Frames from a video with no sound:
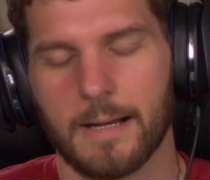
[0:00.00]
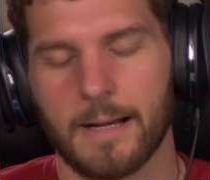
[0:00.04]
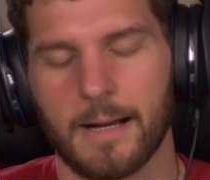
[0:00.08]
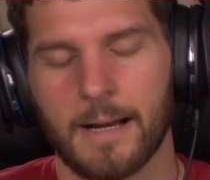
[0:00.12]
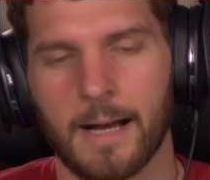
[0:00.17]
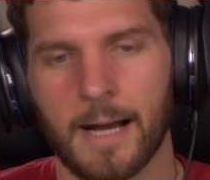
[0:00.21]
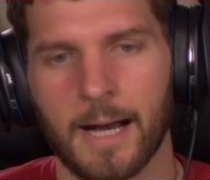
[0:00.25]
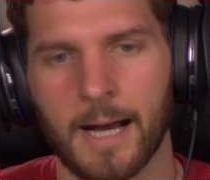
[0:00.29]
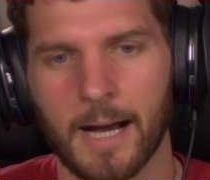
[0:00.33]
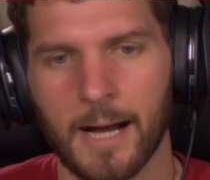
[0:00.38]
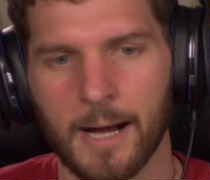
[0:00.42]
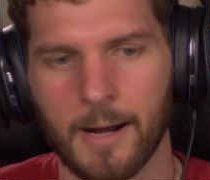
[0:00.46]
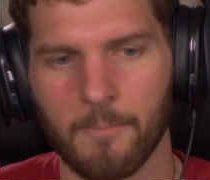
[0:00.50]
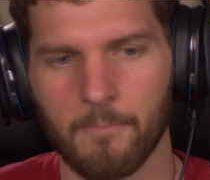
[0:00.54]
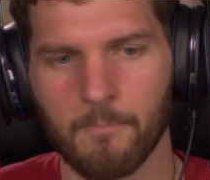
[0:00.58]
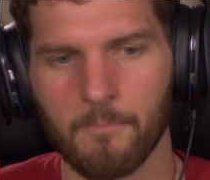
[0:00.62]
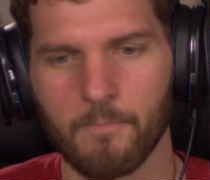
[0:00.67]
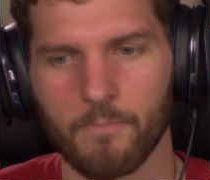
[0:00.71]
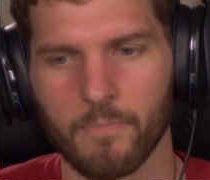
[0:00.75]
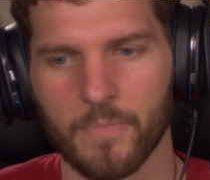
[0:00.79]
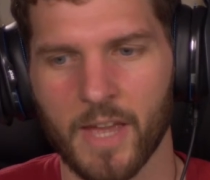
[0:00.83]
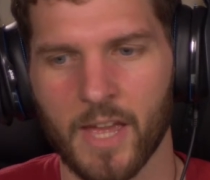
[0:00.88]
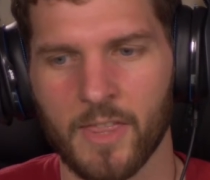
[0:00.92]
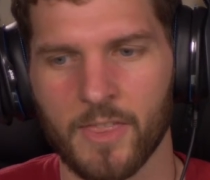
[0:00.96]

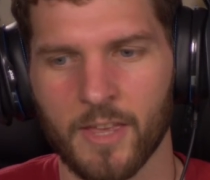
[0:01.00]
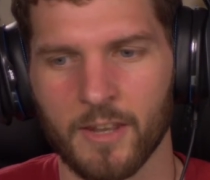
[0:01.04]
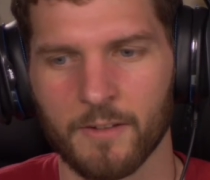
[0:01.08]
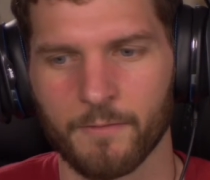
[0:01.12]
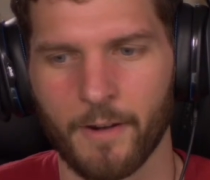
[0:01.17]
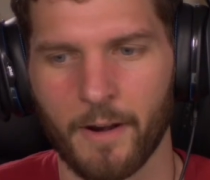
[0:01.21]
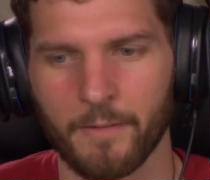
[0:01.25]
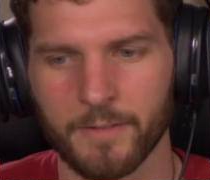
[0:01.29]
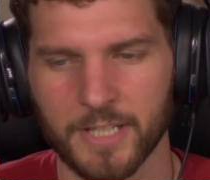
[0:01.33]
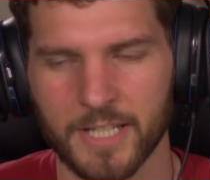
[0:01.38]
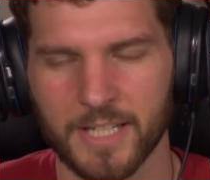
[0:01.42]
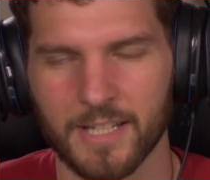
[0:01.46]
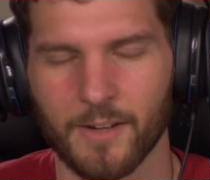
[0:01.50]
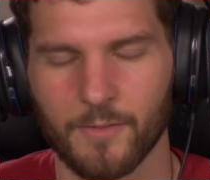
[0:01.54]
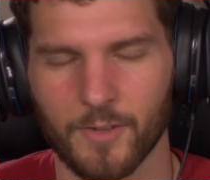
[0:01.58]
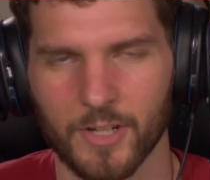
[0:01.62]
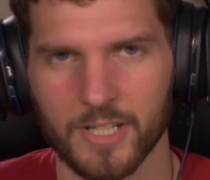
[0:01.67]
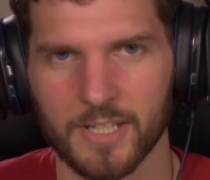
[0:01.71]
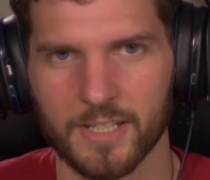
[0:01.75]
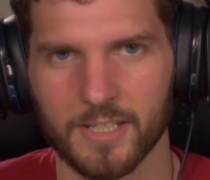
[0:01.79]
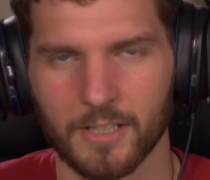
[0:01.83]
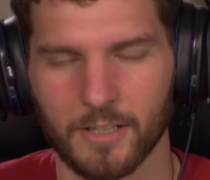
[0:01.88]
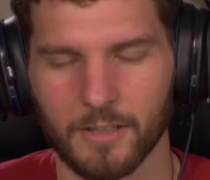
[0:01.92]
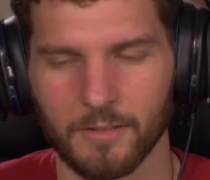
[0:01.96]
And then Final Fantasy 7
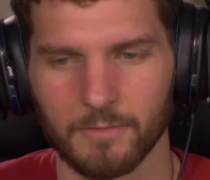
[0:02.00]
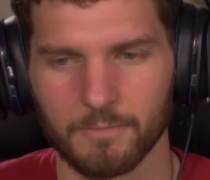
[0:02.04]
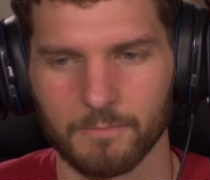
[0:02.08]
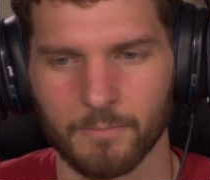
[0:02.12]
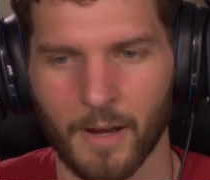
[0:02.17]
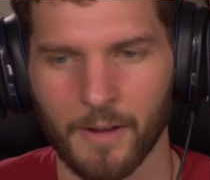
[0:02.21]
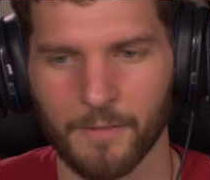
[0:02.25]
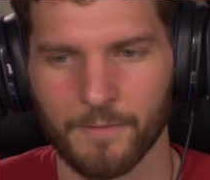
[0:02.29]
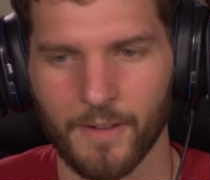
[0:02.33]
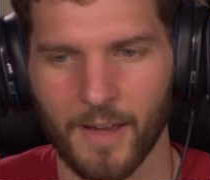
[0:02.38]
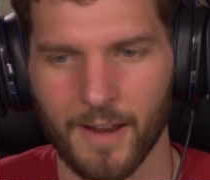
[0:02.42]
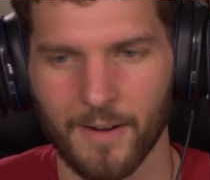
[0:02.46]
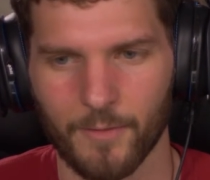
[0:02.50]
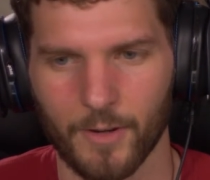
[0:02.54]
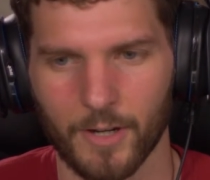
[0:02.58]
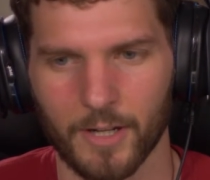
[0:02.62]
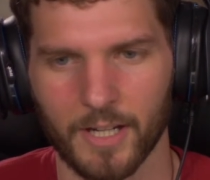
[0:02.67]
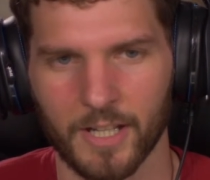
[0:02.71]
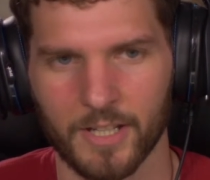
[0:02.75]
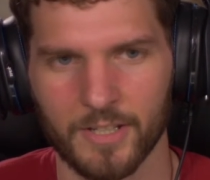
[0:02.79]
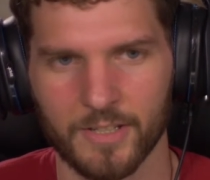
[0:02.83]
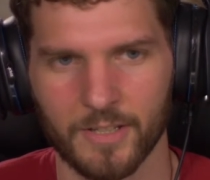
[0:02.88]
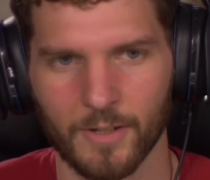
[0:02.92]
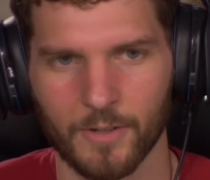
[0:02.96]
is still my favorite.
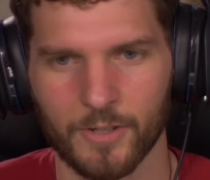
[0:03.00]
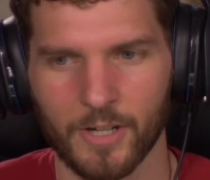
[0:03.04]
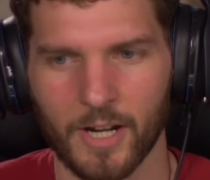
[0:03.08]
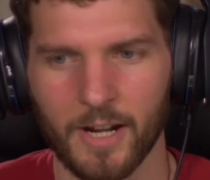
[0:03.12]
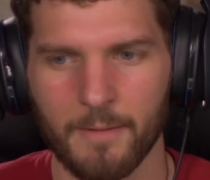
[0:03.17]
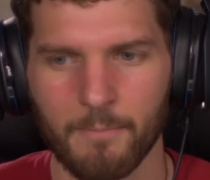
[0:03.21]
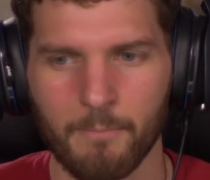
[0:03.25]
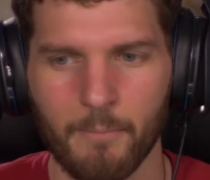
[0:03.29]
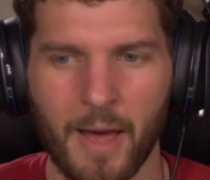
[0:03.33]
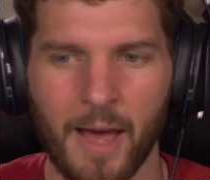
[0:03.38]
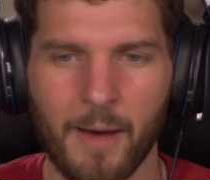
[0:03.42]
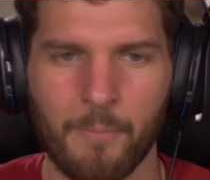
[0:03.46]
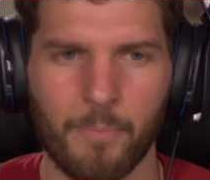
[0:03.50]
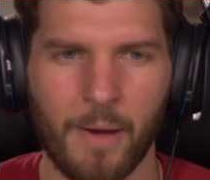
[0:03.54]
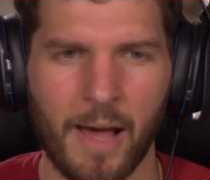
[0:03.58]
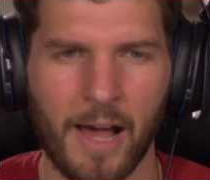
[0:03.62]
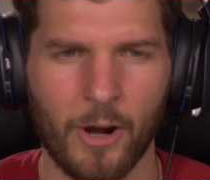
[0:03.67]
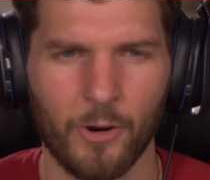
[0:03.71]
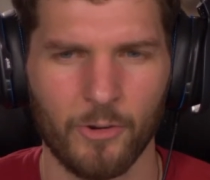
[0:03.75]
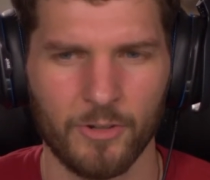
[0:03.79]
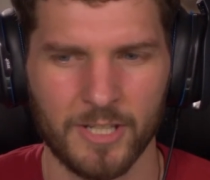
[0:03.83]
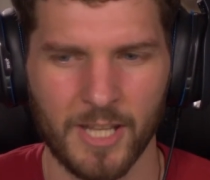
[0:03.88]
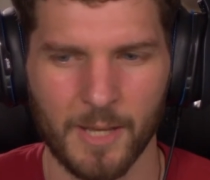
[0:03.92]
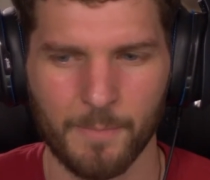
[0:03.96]
And so trying to map
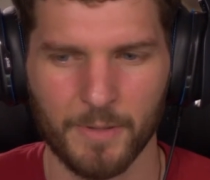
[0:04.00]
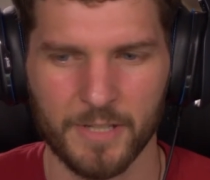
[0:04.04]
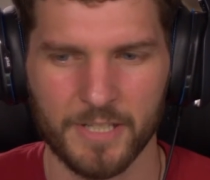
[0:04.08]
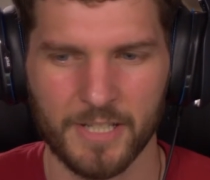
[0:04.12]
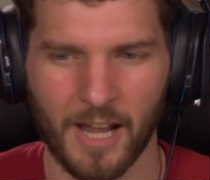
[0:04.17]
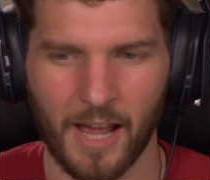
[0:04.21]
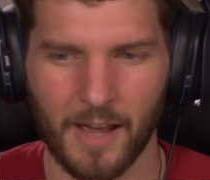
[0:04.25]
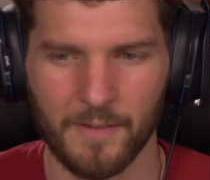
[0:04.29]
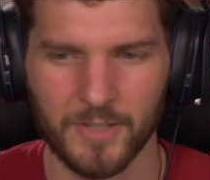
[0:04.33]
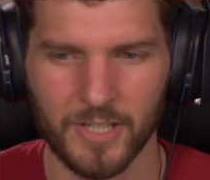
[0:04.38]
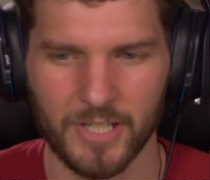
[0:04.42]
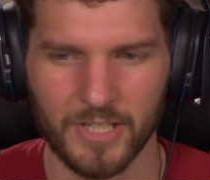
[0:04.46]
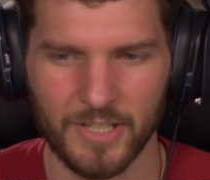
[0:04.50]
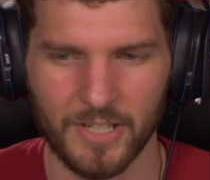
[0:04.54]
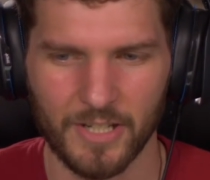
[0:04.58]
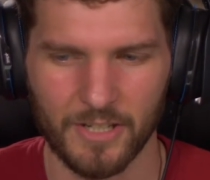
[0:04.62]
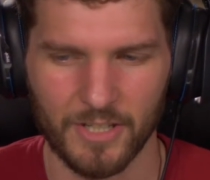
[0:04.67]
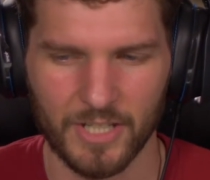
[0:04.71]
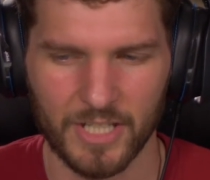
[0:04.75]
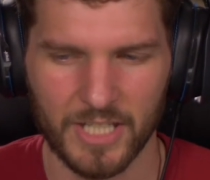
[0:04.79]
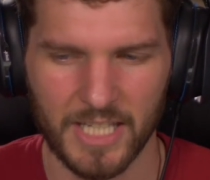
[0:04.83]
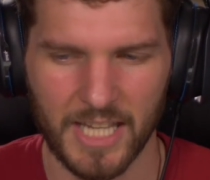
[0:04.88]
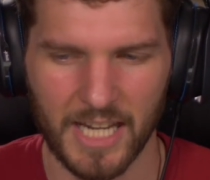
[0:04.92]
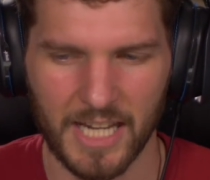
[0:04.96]
out deepest dives this
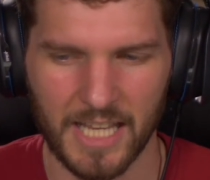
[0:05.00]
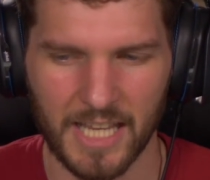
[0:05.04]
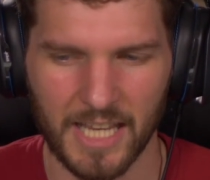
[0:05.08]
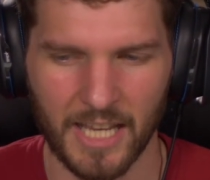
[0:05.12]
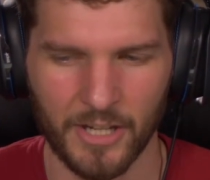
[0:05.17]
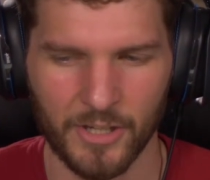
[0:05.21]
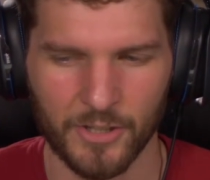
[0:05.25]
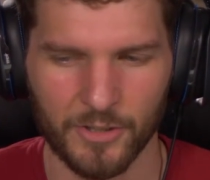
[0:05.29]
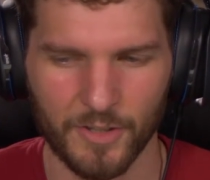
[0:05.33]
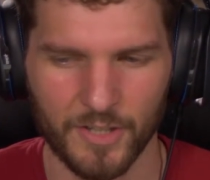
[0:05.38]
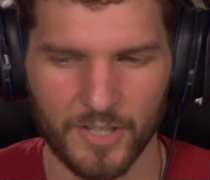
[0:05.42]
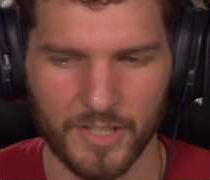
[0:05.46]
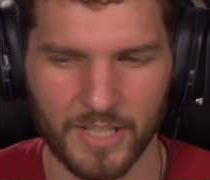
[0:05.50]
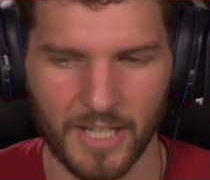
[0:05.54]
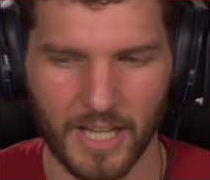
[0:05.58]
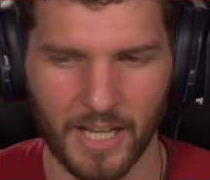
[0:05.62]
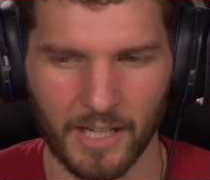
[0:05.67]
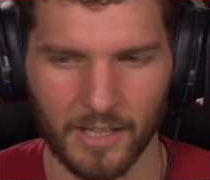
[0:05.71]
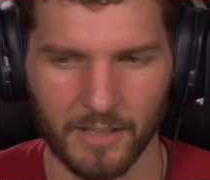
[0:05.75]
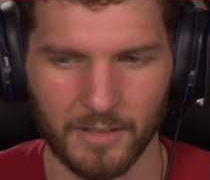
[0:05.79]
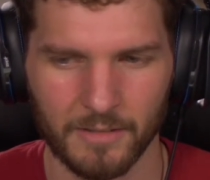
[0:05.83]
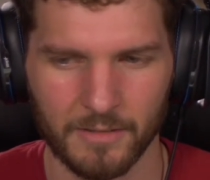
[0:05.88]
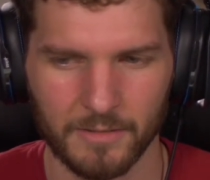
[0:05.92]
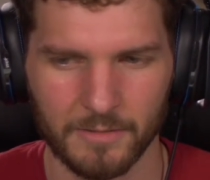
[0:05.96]
year is getting
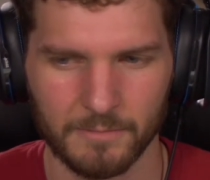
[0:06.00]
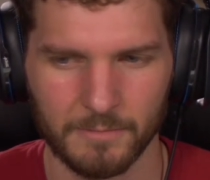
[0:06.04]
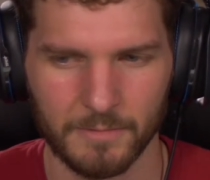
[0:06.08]
interesting.